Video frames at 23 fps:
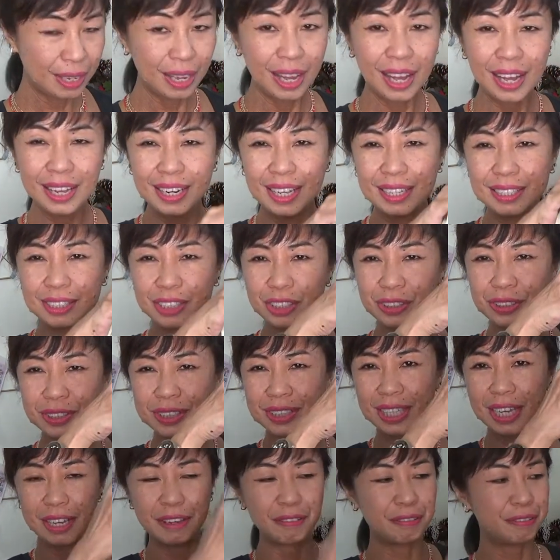I like to
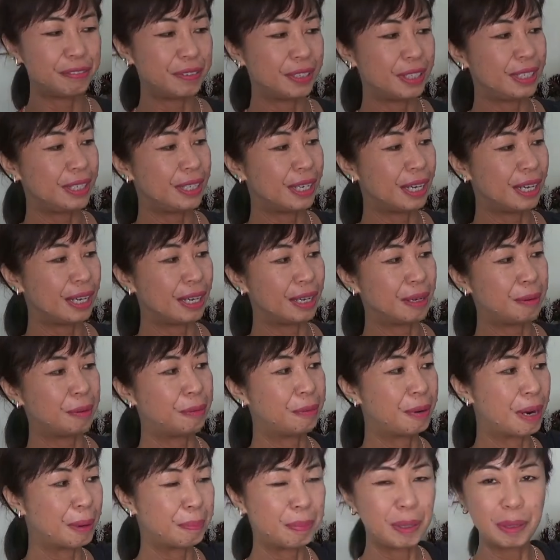save the
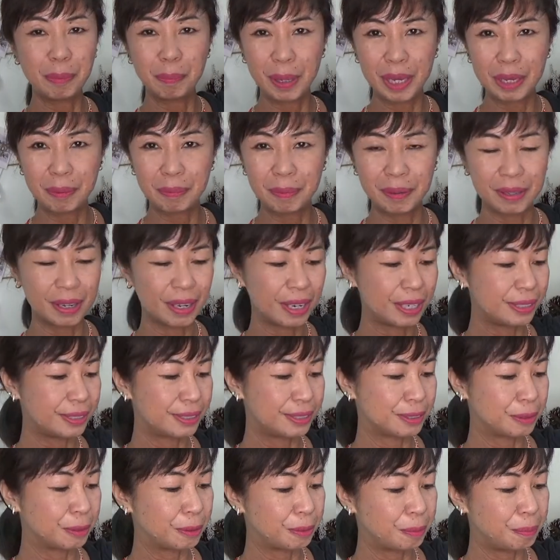wrapping paper, guys,
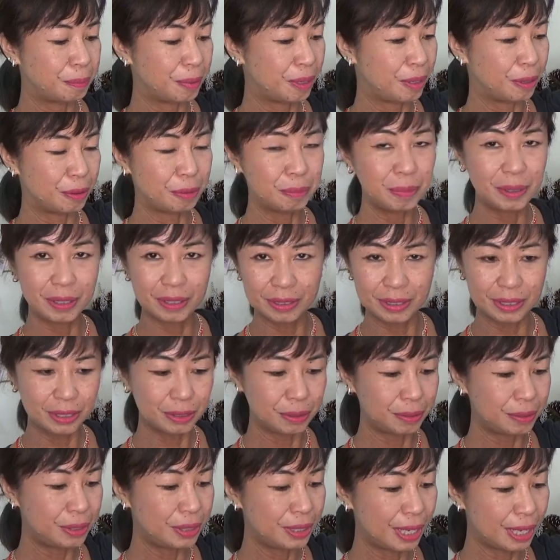so, you know, because, you
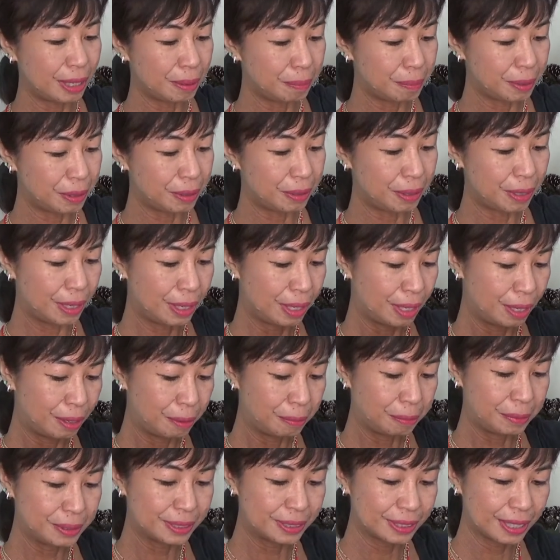know, it can be
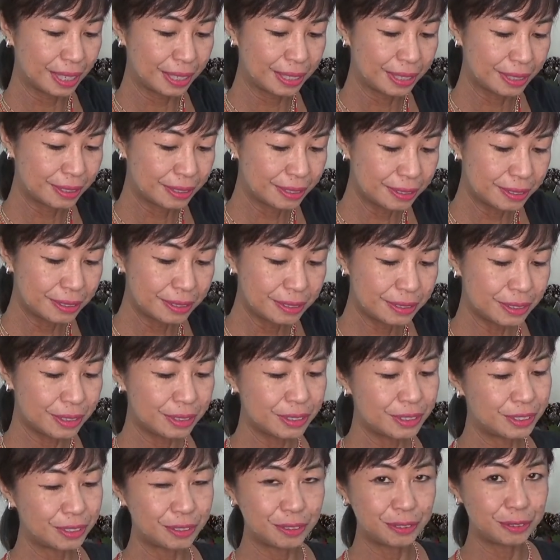recycled,
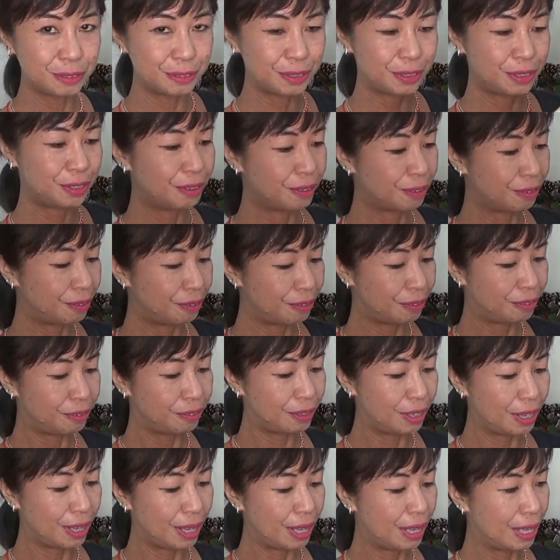so, you
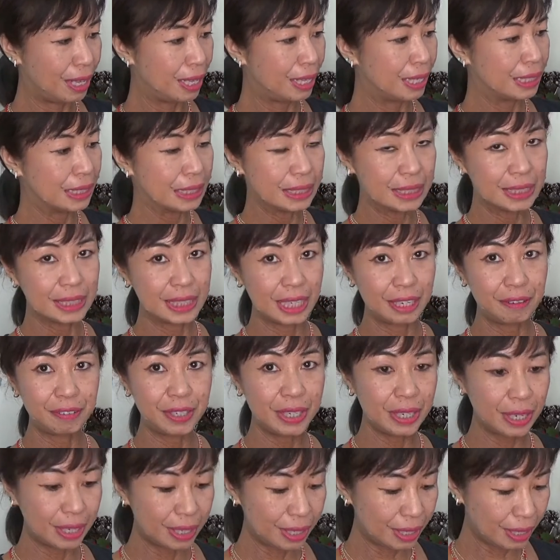know, save
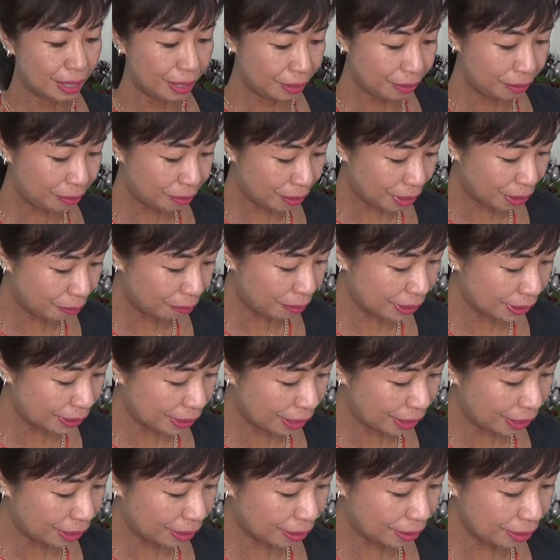the earth, you can
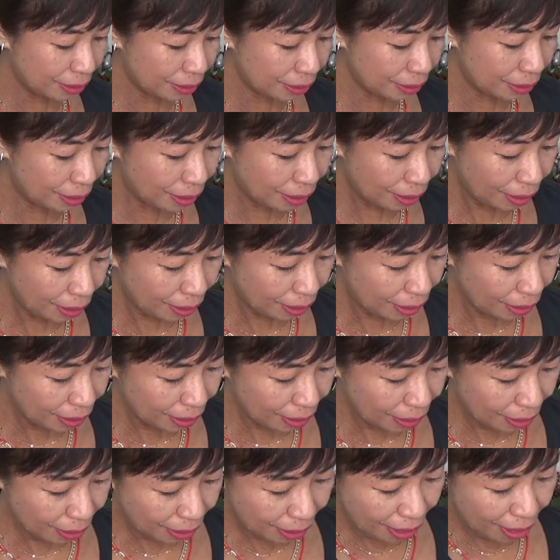recycle.
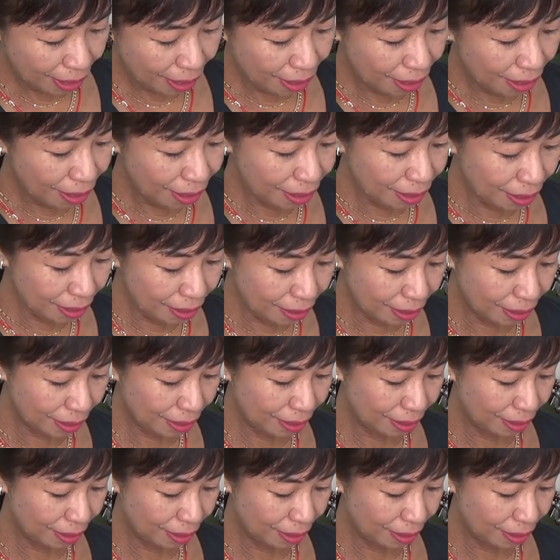Oh,